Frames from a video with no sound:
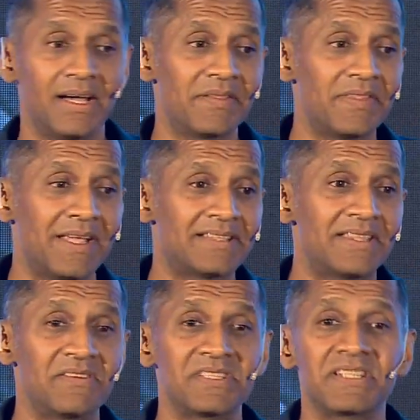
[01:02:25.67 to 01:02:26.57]

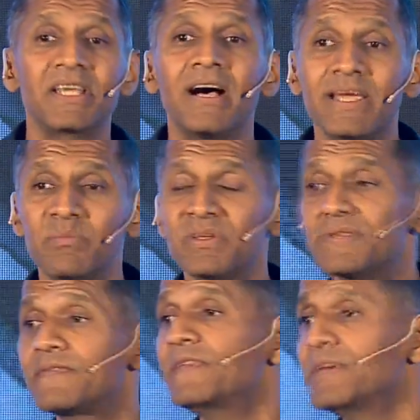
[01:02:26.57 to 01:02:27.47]
There is a
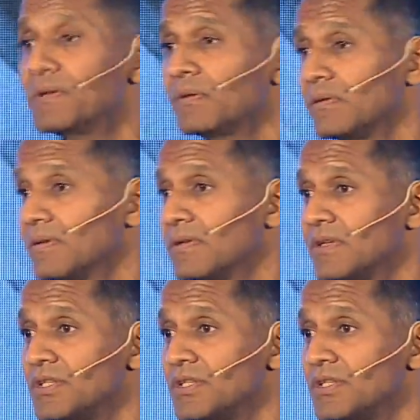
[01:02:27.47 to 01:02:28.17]
timeless feel